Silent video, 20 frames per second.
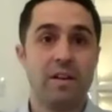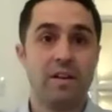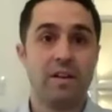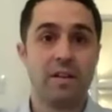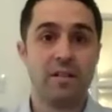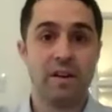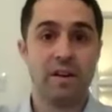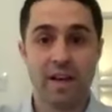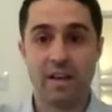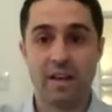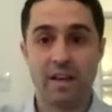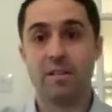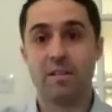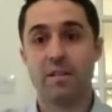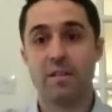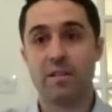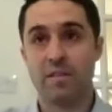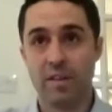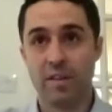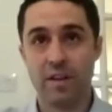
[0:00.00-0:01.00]
the letting,
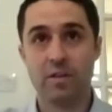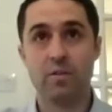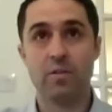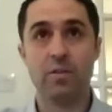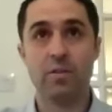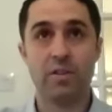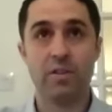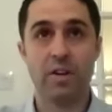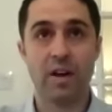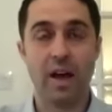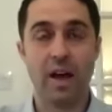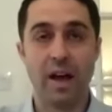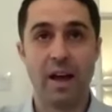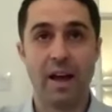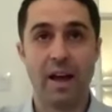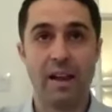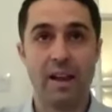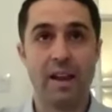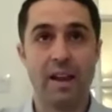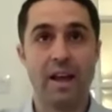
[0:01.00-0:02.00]
the sales,
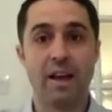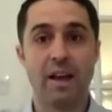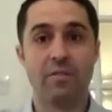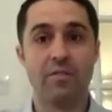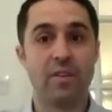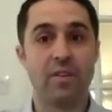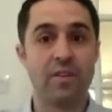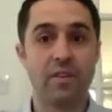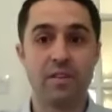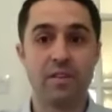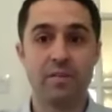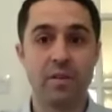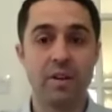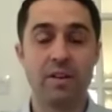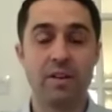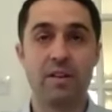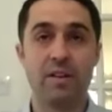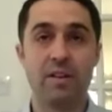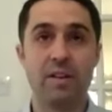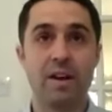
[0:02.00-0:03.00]
and everything's
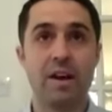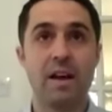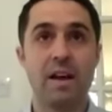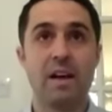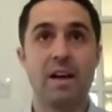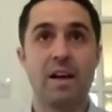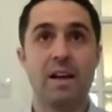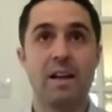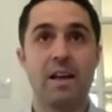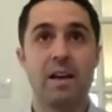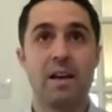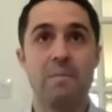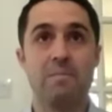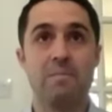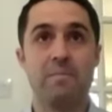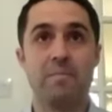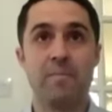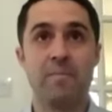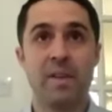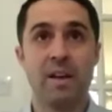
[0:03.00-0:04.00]
into that.
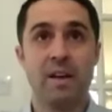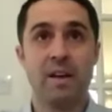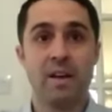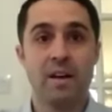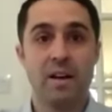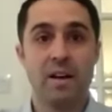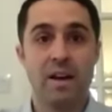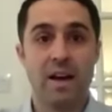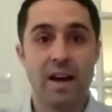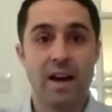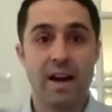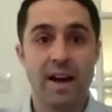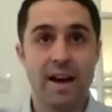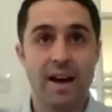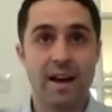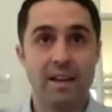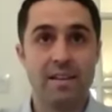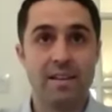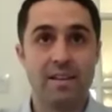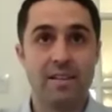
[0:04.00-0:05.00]
Um,
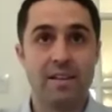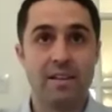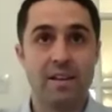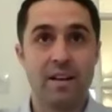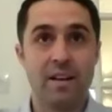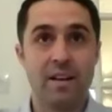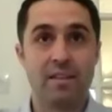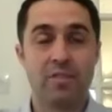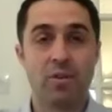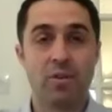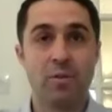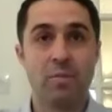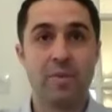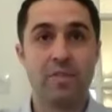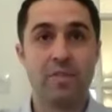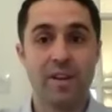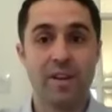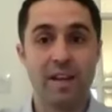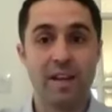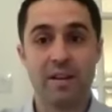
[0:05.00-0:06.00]
and it's
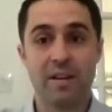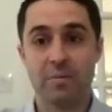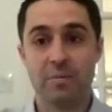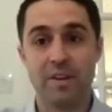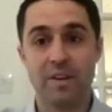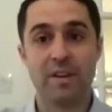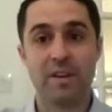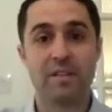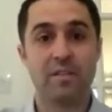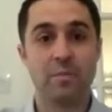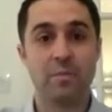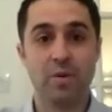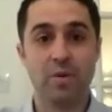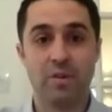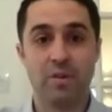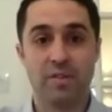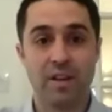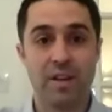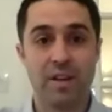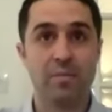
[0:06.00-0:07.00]
almost taken me this amount
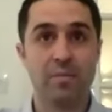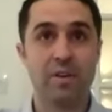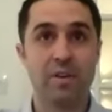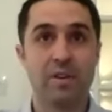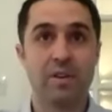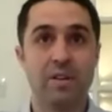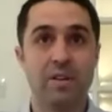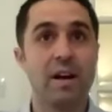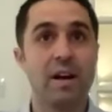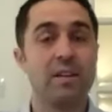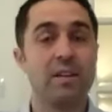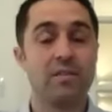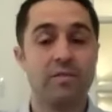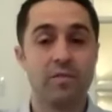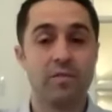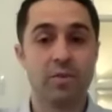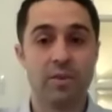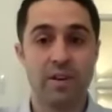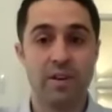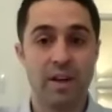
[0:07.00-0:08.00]
of time, like the last
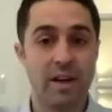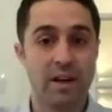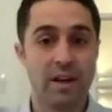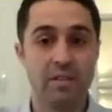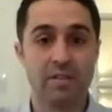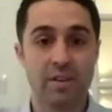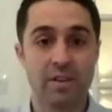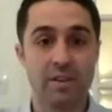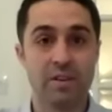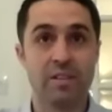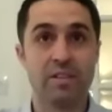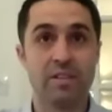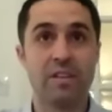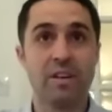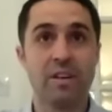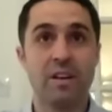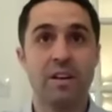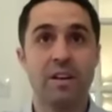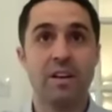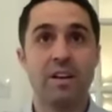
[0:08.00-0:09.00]
four and a half
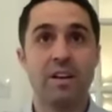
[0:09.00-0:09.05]
years,